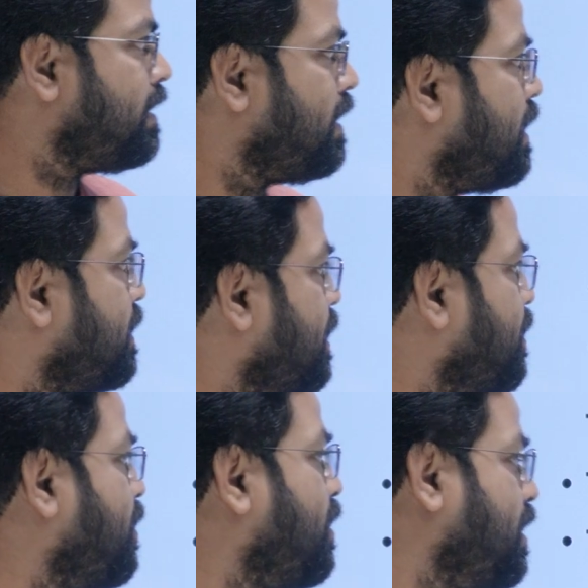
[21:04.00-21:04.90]
the
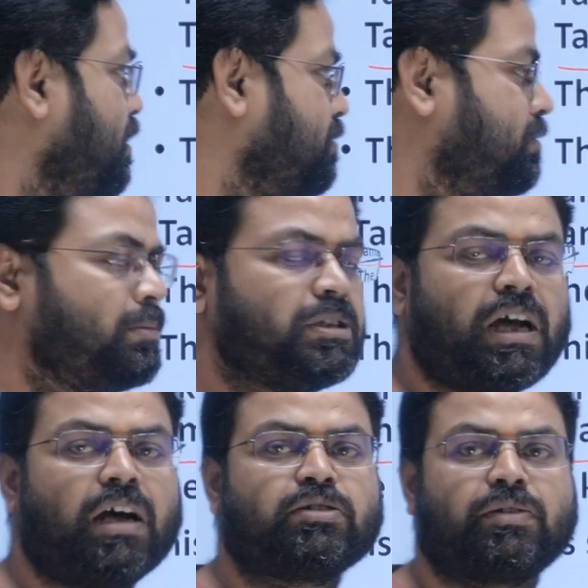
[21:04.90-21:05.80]
king
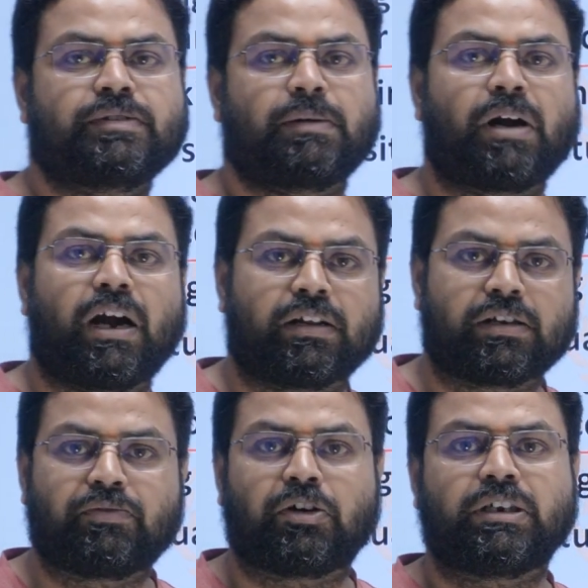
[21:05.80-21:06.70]
Jamindars of Tamar
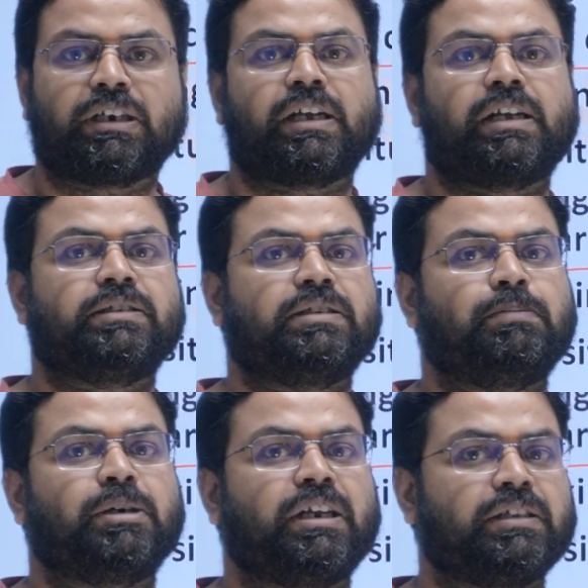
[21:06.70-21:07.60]
revolted against the
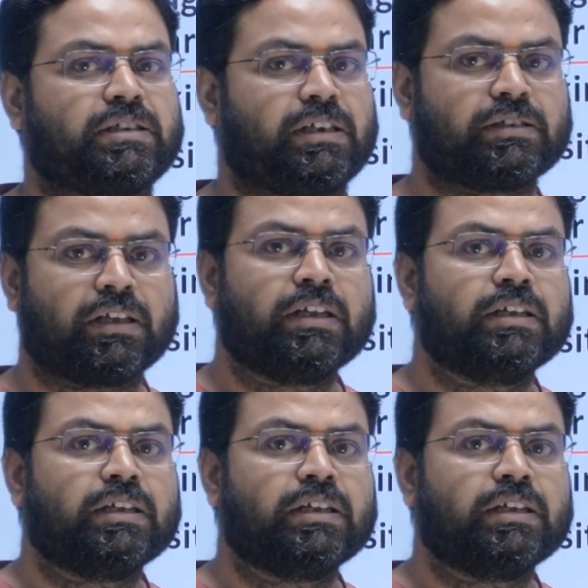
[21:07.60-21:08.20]
Britishers,